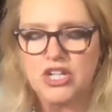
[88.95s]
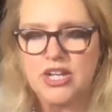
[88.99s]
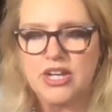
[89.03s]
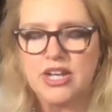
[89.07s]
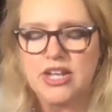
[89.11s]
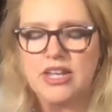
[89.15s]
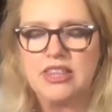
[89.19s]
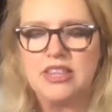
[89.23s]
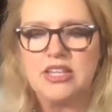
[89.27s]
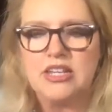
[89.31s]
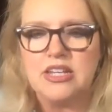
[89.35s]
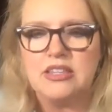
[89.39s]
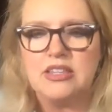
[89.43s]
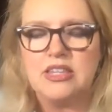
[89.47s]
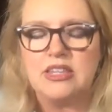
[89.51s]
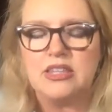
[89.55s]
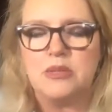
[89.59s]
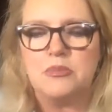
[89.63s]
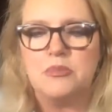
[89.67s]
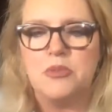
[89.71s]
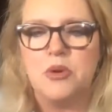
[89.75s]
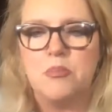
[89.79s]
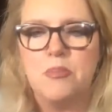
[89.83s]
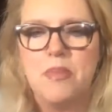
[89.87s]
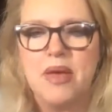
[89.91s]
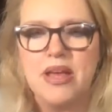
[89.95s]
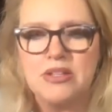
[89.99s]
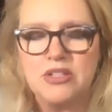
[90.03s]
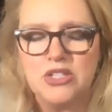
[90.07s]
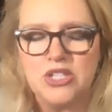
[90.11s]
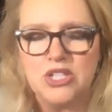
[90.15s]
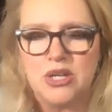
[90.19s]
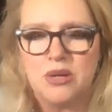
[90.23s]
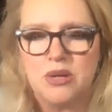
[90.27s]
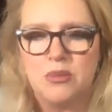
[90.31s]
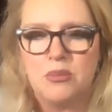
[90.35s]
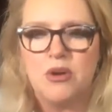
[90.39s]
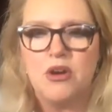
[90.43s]
And I think that the
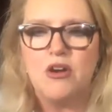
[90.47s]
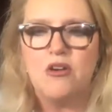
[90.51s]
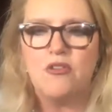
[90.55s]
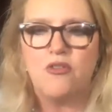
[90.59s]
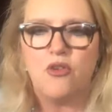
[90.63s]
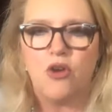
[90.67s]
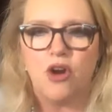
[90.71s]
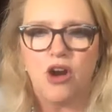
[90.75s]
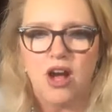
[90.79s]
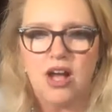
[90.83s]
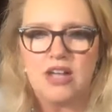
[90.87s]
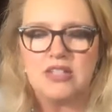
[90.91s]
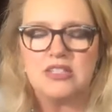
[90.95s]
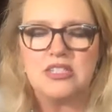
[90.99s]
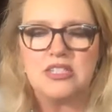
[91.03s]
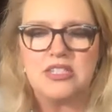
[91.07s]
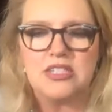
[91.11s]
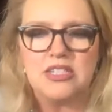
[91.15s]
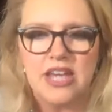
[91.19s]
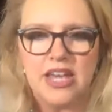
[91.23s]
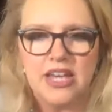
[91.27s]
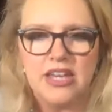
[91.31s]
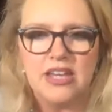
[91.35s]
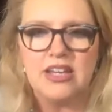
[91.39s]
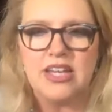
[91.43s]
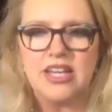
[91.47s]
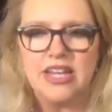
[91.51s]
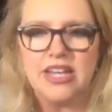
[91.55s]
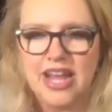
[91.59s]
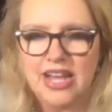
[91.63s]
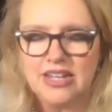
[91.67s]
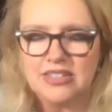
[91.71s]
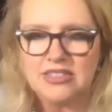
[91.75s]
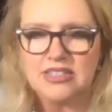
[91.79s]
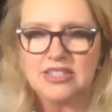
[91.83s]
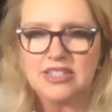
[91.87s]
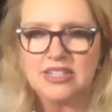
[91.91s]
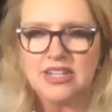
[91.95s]
momentum for us staying
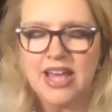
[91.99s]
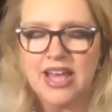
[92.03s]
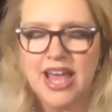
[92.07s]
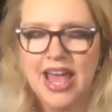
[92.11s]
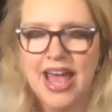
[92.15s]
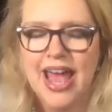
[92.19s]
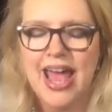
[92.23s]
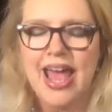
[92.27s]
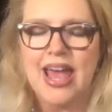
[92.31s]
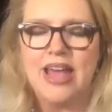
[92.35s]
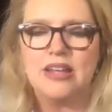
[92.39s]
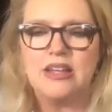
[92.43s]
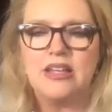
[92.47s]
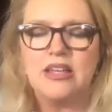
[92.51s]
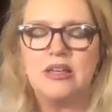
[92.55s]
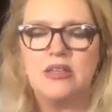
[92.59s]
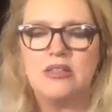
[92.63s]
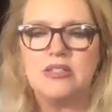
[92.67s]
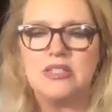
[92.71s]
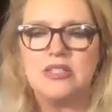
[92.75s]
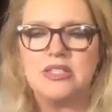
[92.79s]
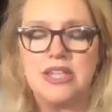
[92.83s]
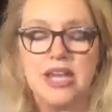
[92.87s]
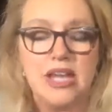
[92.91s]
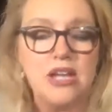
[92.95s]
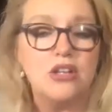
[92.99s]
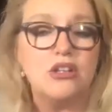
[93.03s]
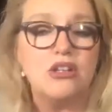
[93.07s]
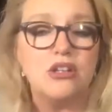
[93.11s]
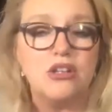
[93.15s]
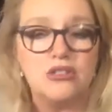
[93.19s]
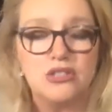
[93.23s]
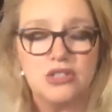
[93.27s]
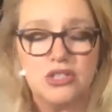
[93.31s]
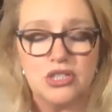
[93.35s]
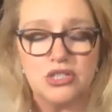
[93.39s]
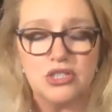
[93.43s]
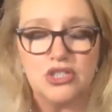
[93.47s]
connected and staying
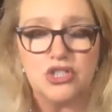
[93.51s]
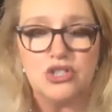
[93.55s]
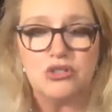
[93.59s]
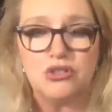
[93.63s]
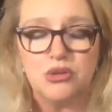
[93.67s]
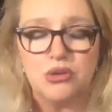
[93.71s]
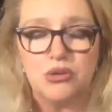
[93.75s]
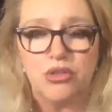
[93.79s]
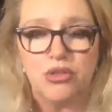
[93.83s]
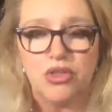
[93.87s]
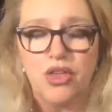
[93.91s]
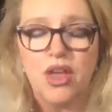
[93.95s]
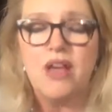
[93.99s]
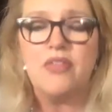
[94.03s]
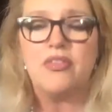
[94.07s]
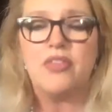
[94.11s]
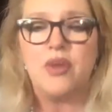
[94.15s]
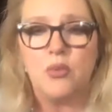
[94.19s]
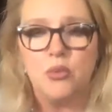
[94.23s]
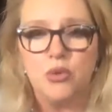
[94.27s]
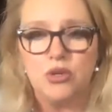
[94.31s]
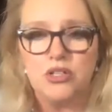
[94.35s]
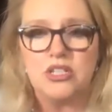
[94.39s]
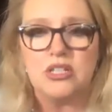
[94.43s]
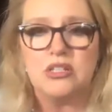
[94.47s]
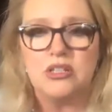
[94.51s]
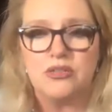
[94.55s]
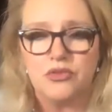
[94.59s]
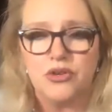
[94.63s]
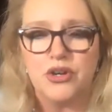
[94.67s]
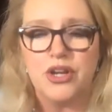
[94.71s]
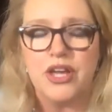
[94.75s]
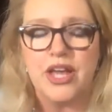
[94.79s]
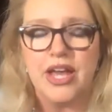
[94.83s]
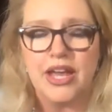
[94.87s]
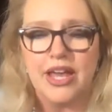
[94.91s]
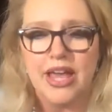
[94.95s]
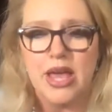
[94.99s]
close to the truth that we're
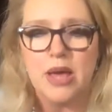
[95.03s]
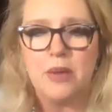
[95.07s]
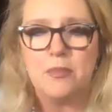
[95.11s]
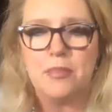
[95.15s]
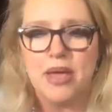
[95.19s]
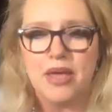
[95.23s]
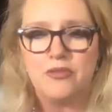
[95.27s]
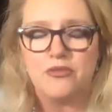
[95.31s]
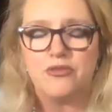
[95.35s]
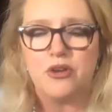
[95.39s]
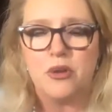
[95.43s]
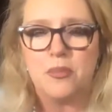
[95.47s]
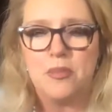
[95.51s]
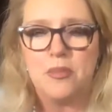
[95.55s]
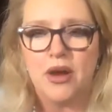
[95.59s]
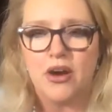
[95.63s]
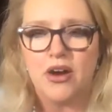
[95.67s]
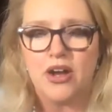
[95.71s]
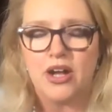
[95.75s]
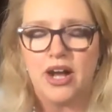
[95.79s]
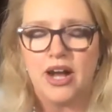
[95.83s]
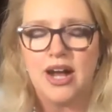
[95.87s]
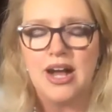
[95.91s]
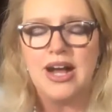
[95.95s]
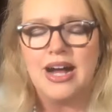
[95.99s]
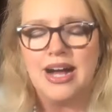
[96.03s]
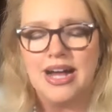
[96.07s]
delivering at Campaign for America,